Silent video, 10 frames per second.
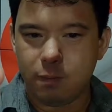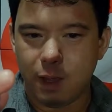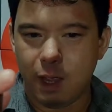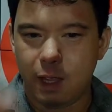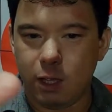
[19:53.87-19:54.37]

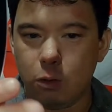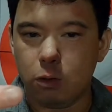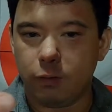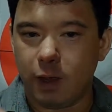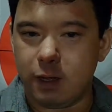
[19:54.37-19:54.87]
a
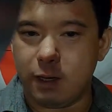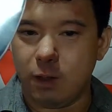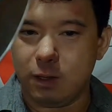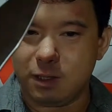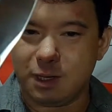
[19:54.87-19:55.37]
huge fan of
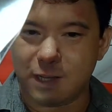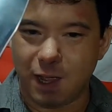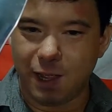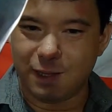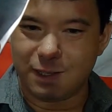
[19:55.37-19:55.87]
Dylan's
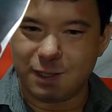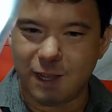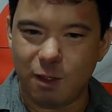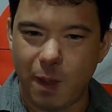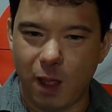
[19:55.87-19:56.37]
designs.
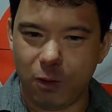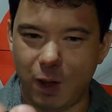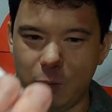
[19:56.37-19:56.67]
Dylan Mallory,